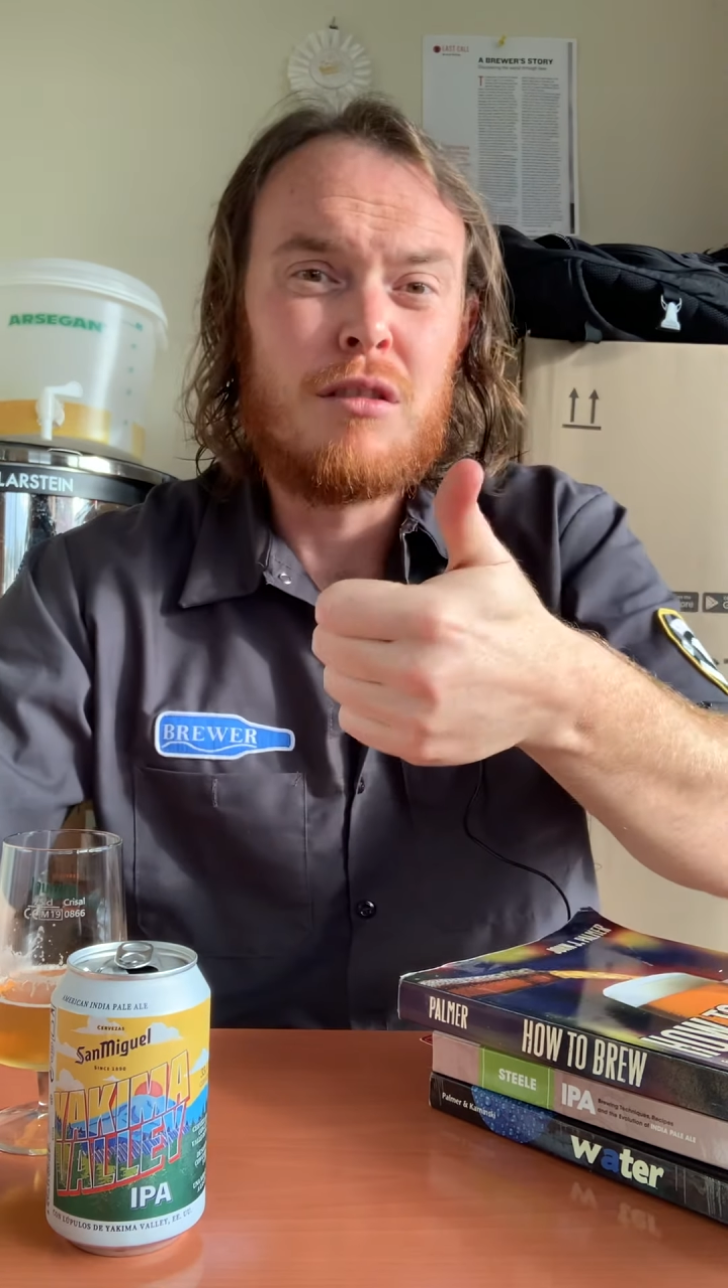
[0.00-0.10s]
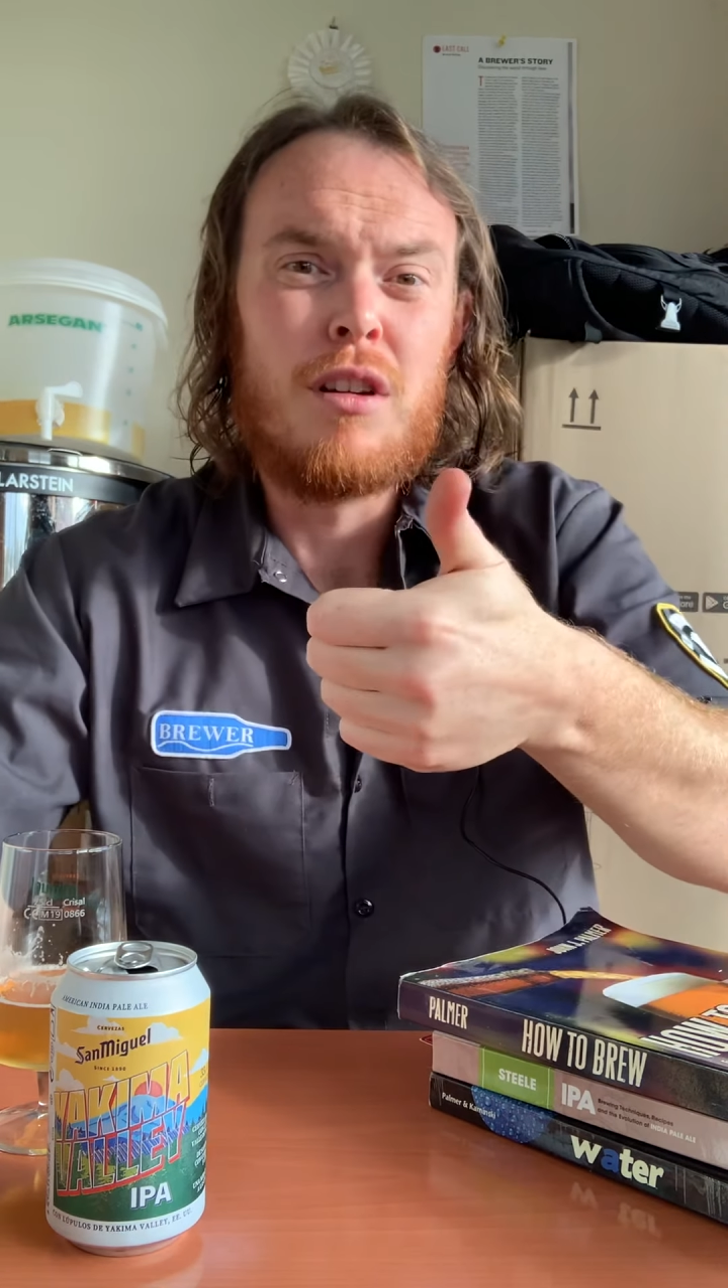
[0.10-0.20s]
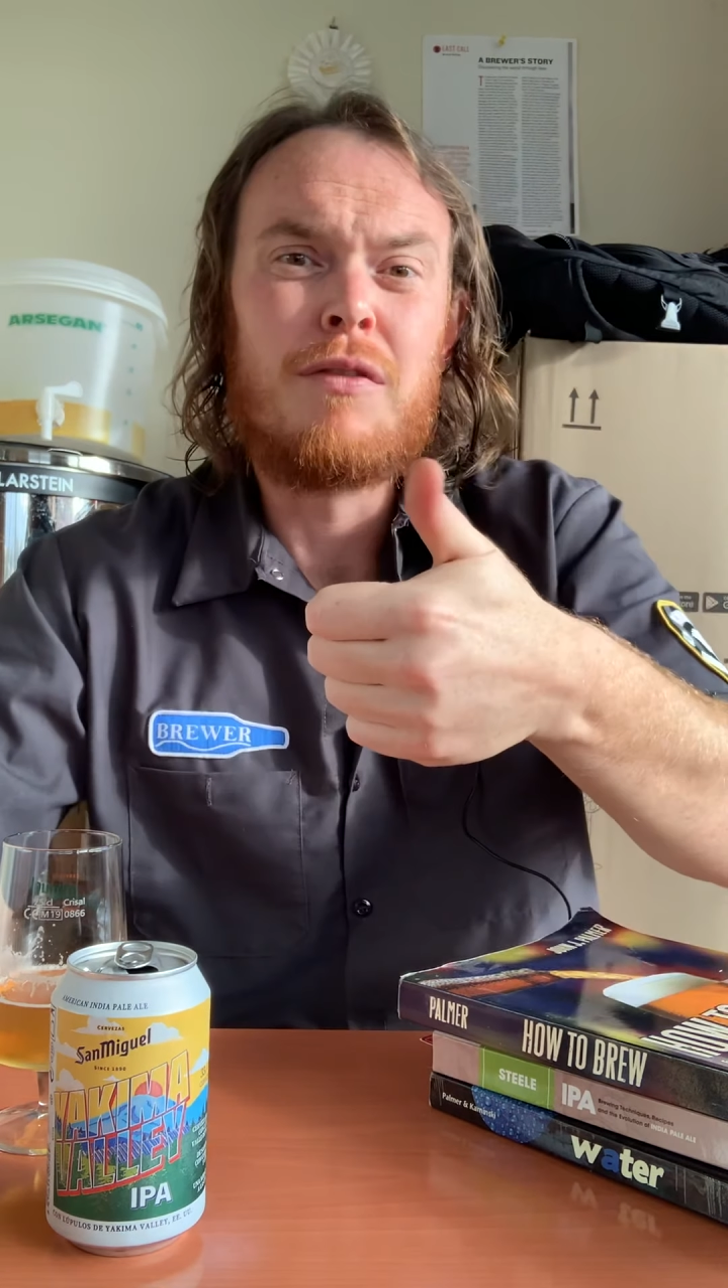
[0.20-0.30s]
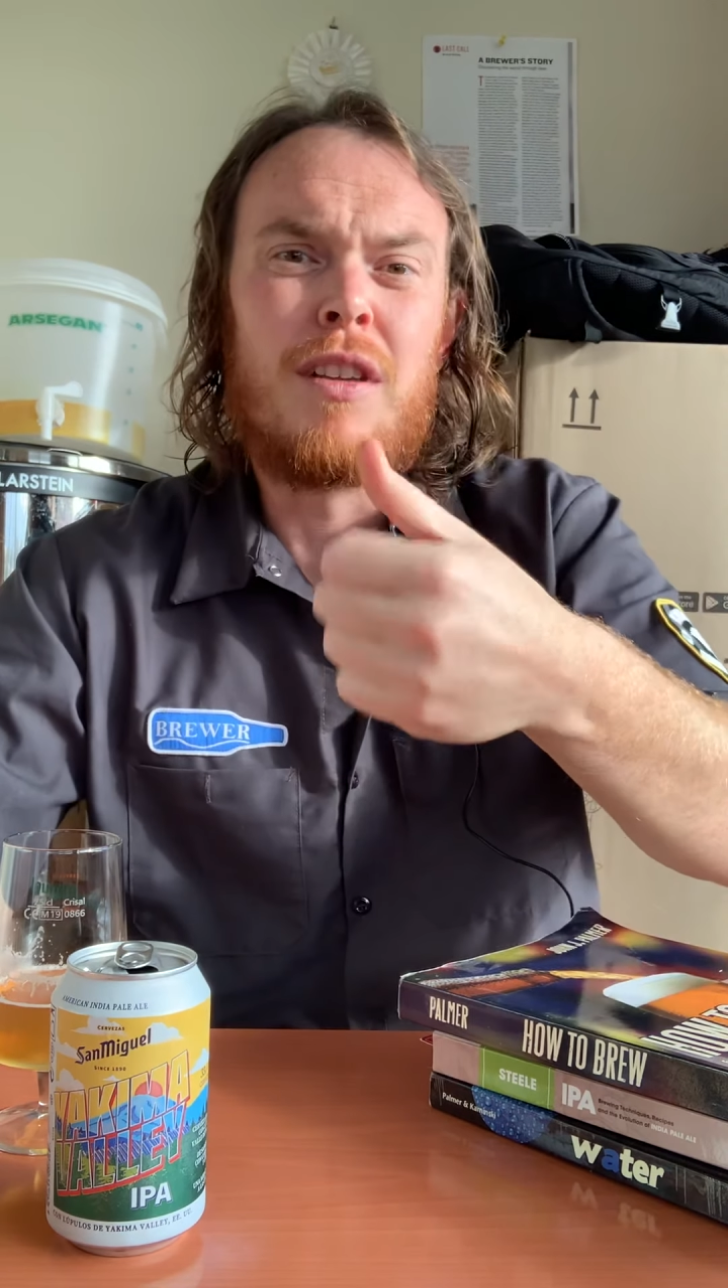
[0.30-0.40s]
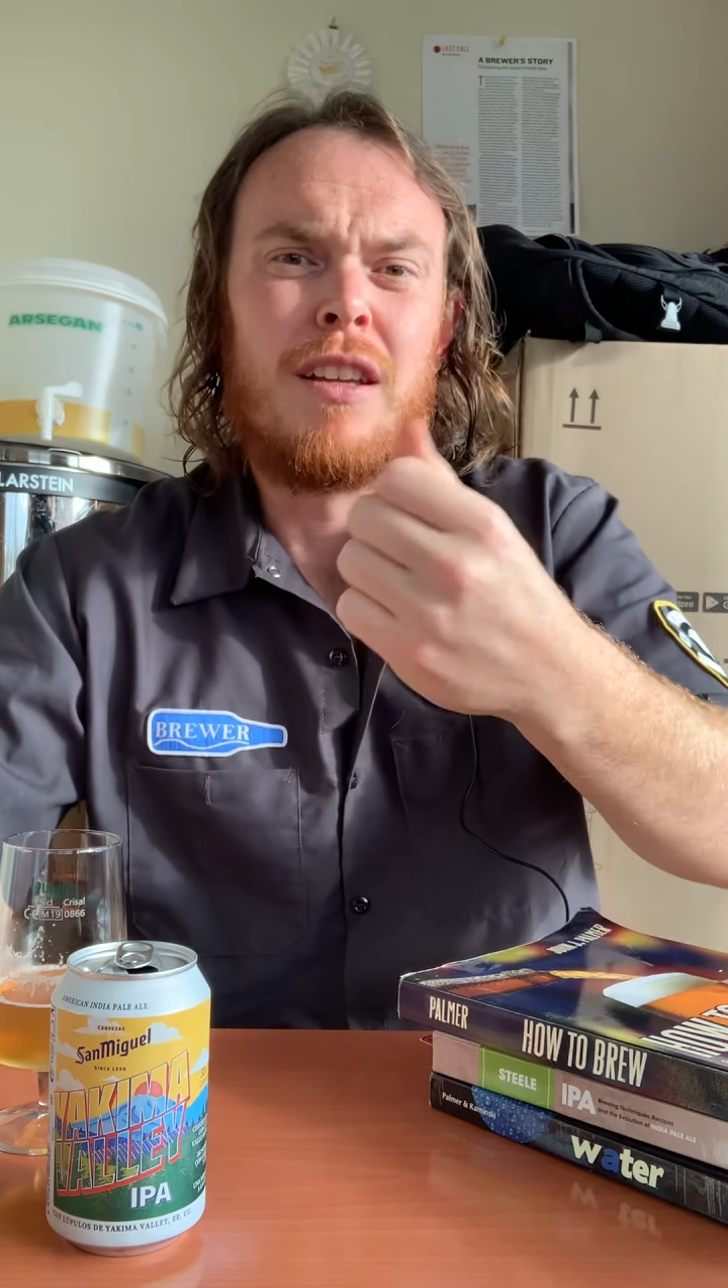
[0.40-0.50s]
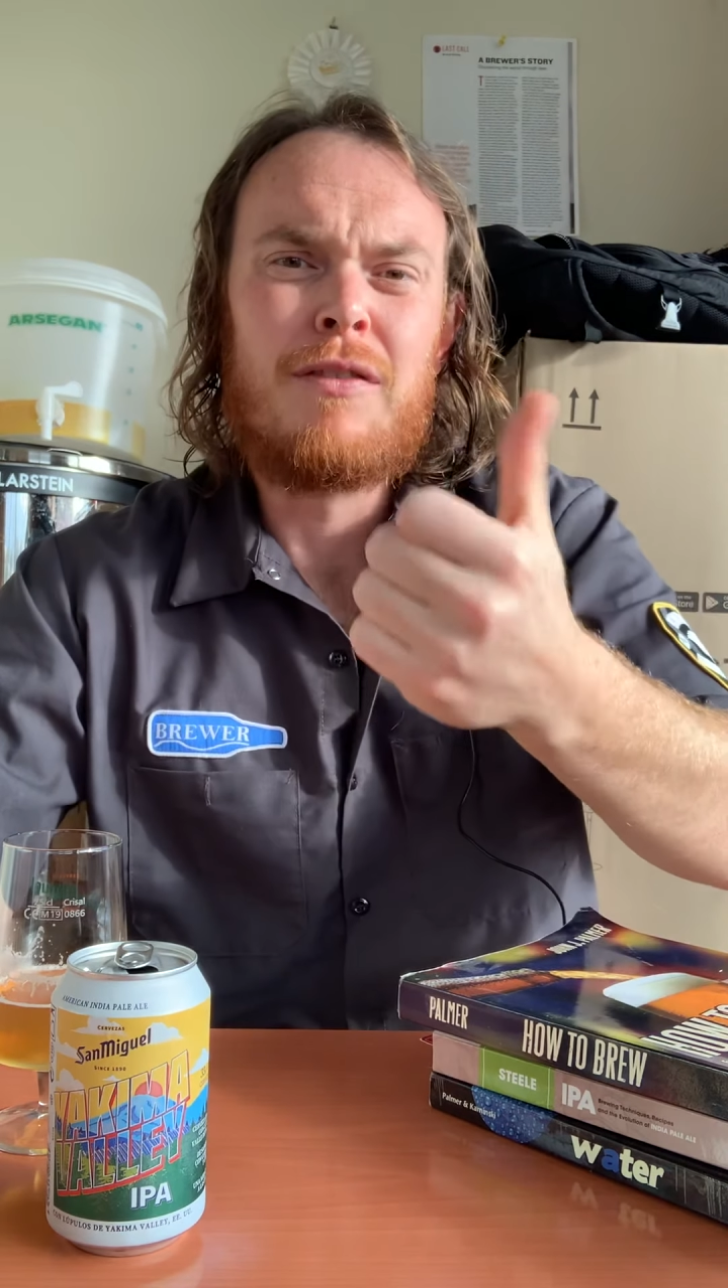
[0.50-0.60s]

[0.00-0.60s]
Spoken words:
roughly